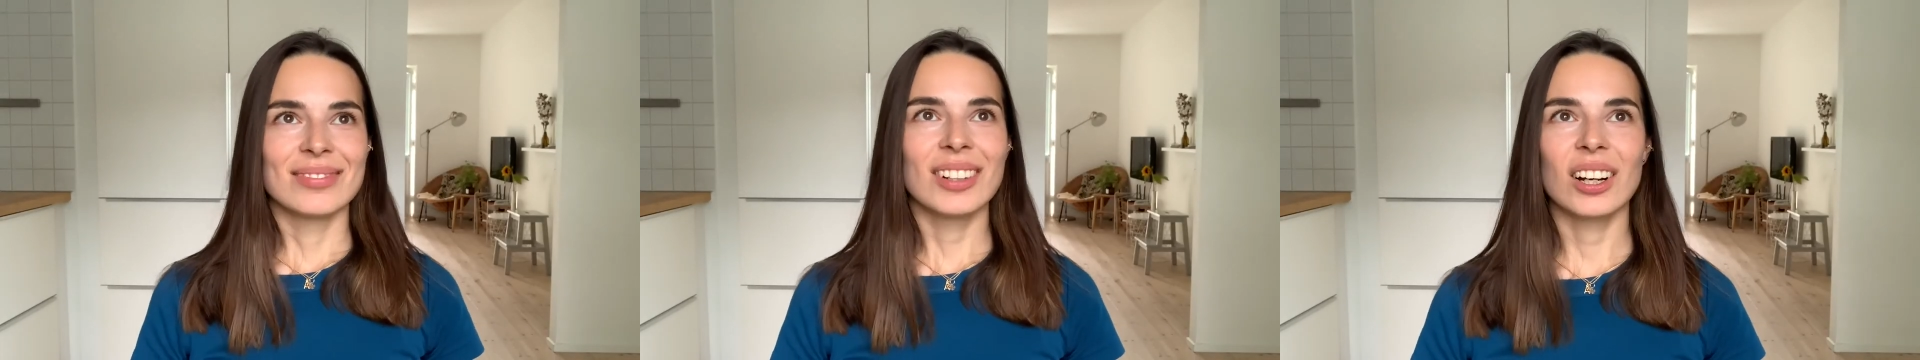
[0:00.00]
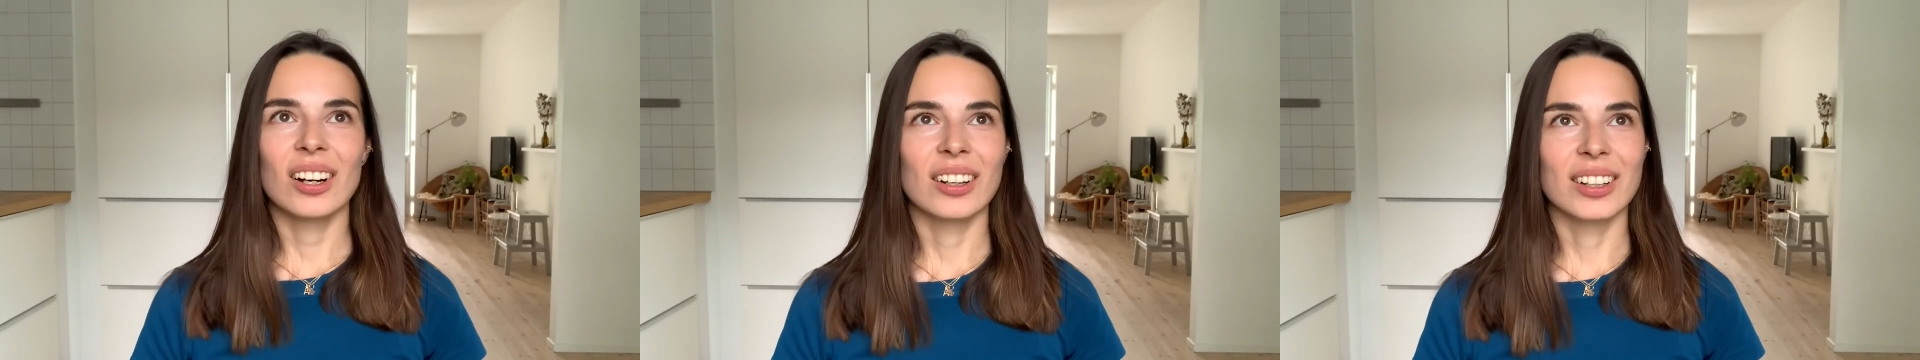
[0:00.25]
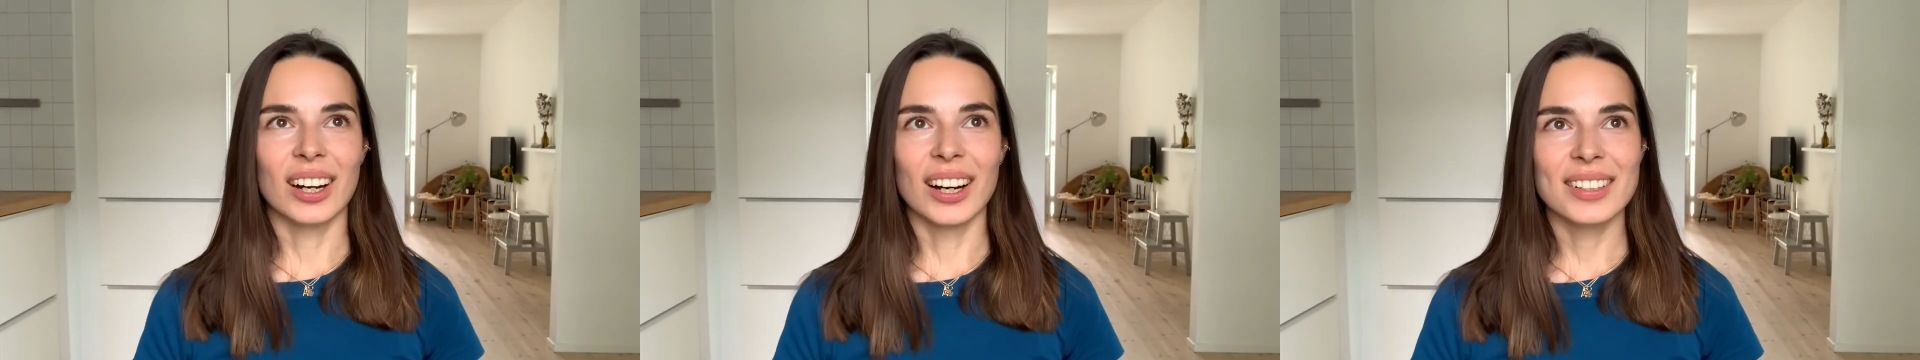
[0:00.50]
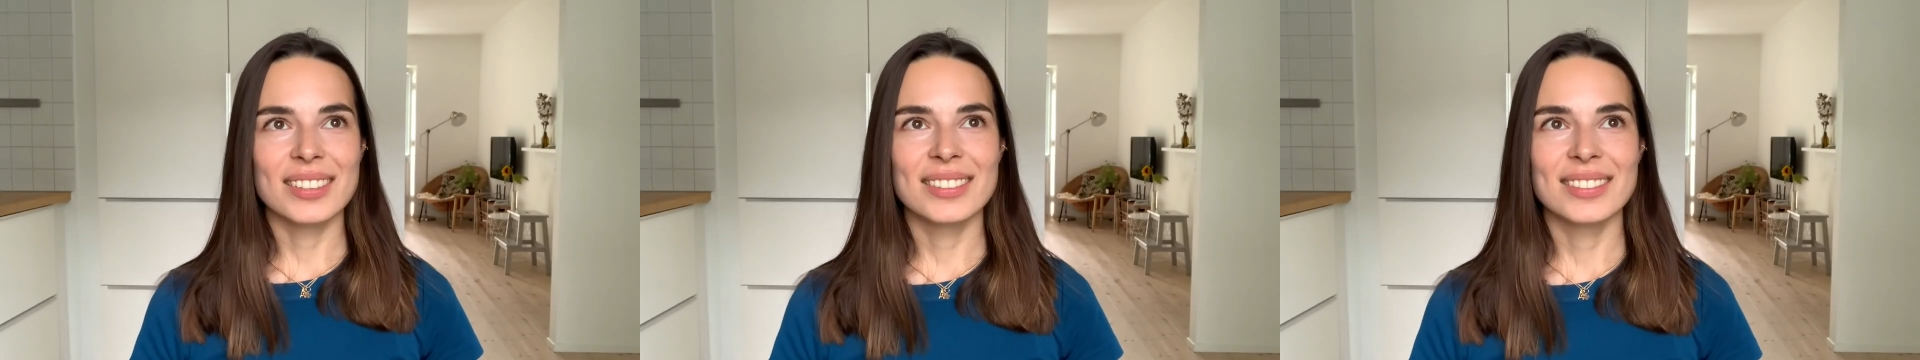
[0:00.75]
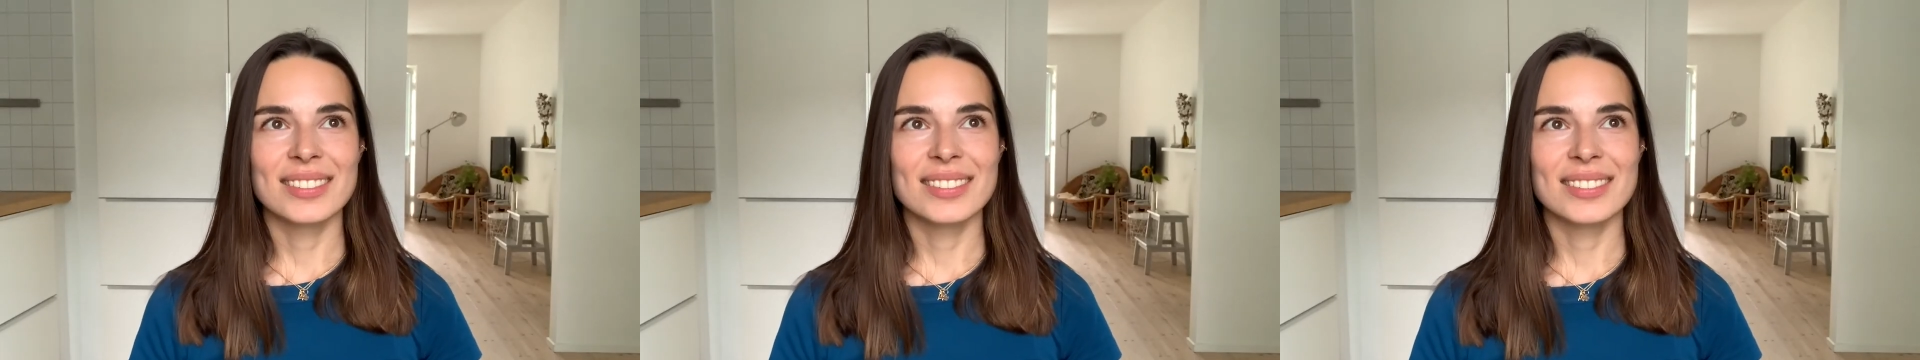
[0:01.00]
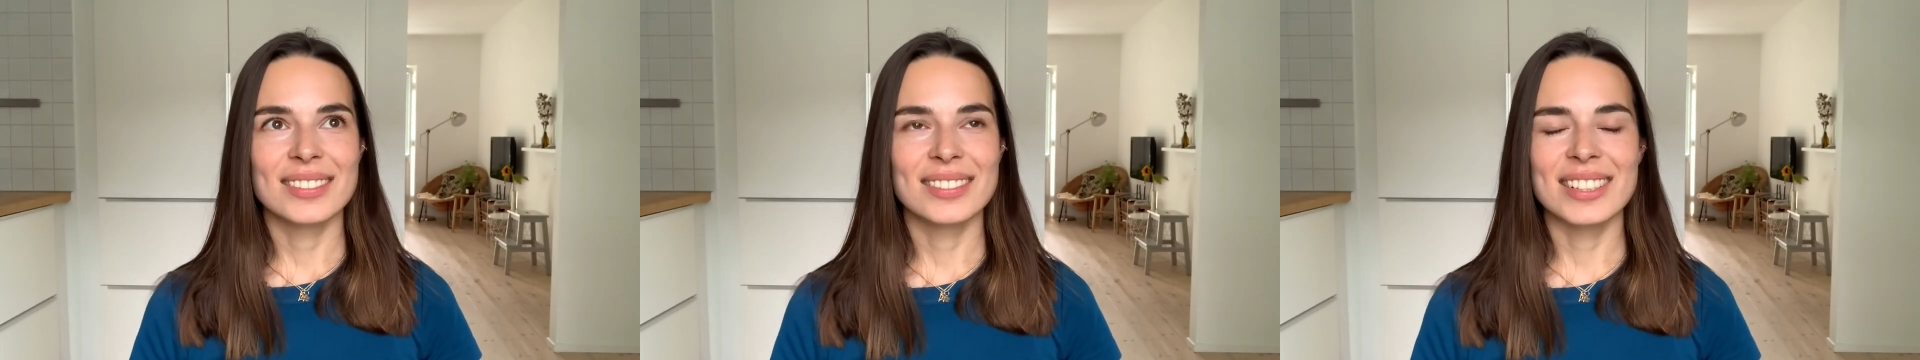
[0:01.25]
oh God,
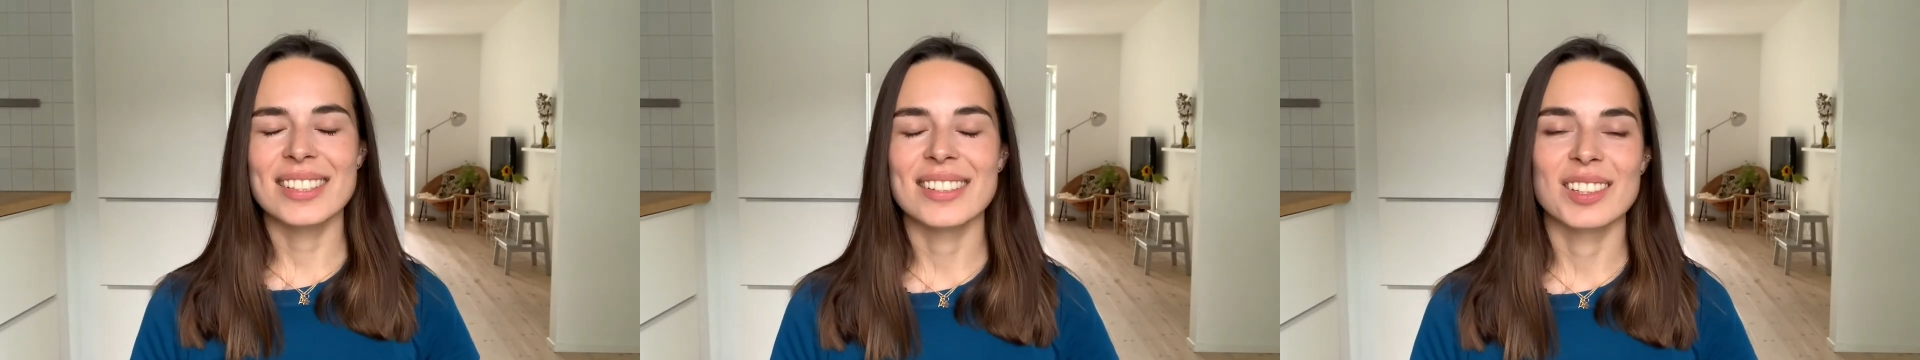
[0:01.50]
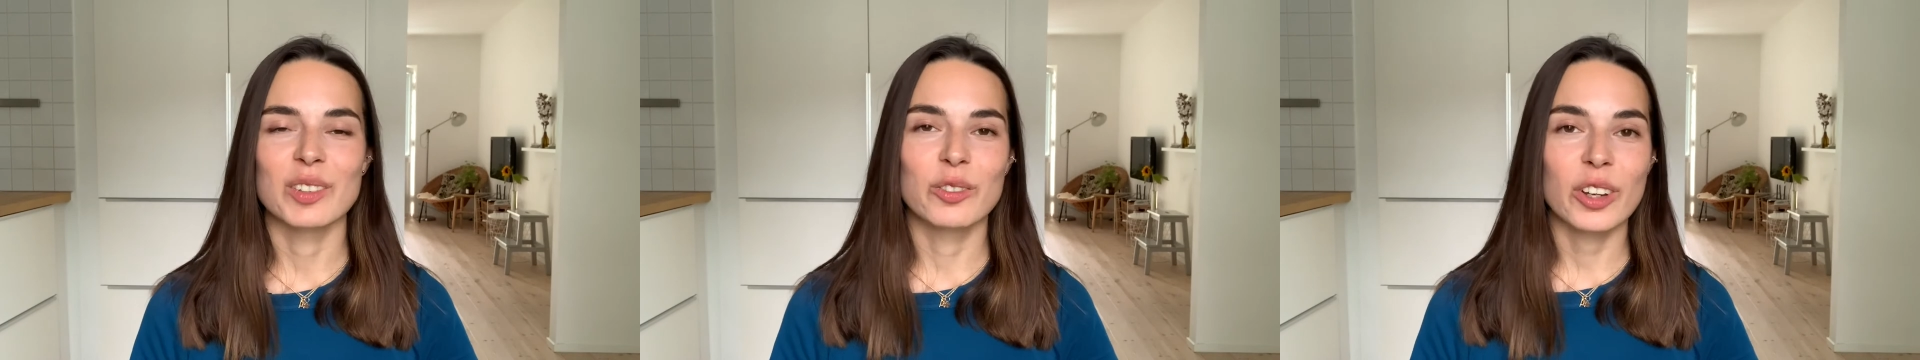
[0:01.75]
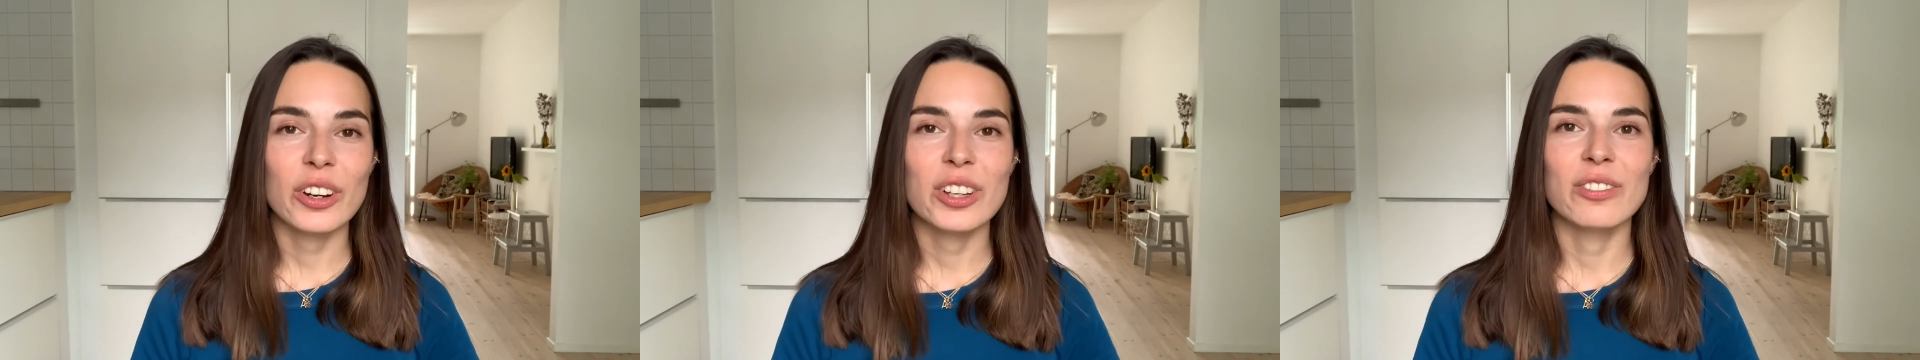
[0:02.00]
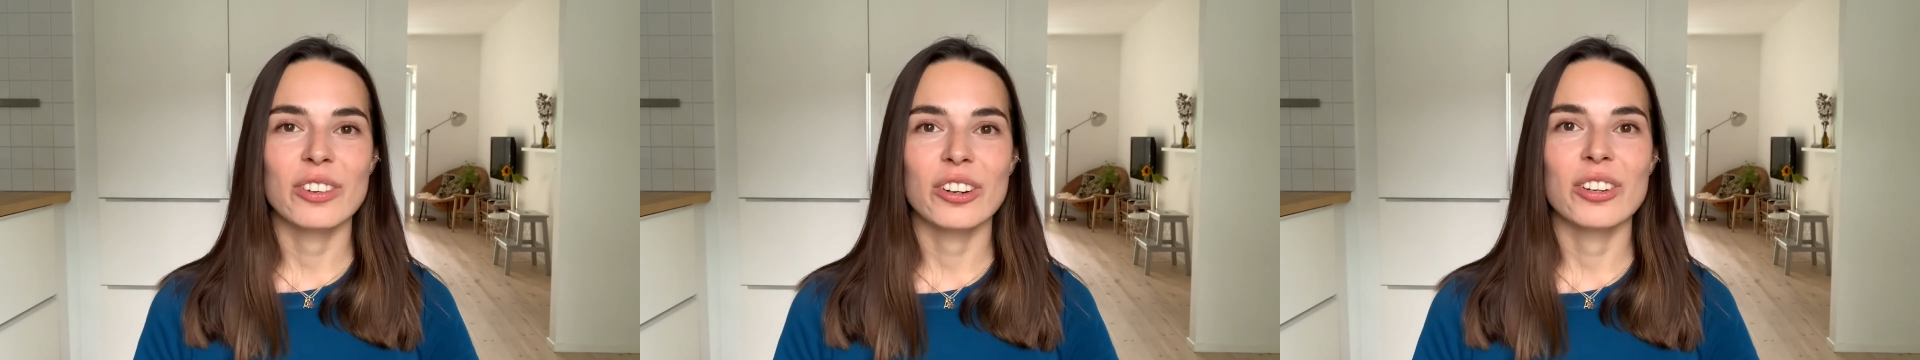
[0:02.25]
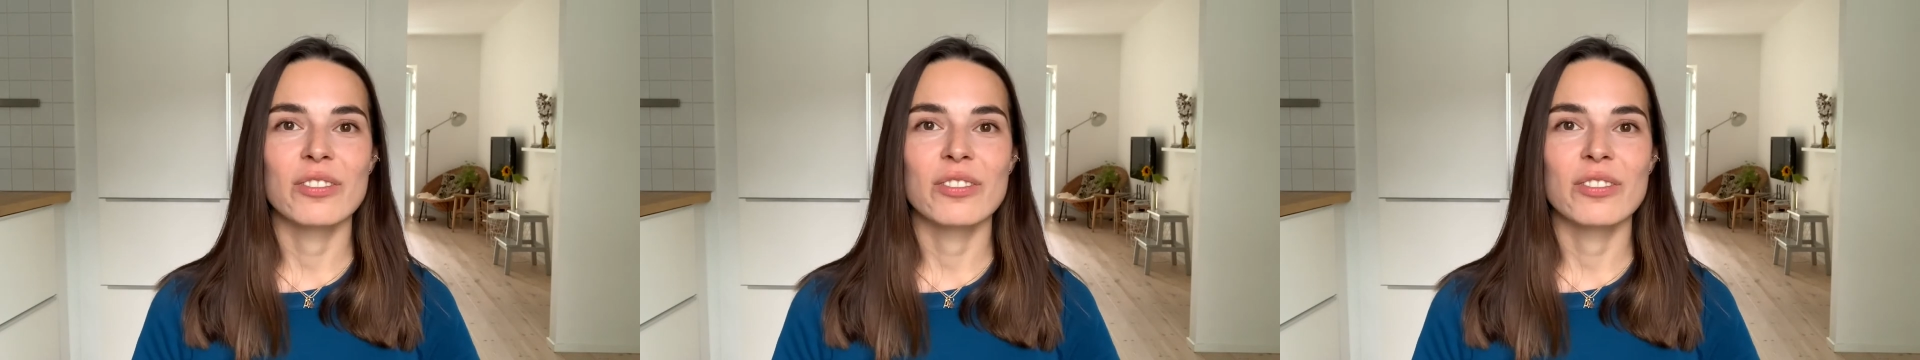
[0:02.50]
this is a very, very,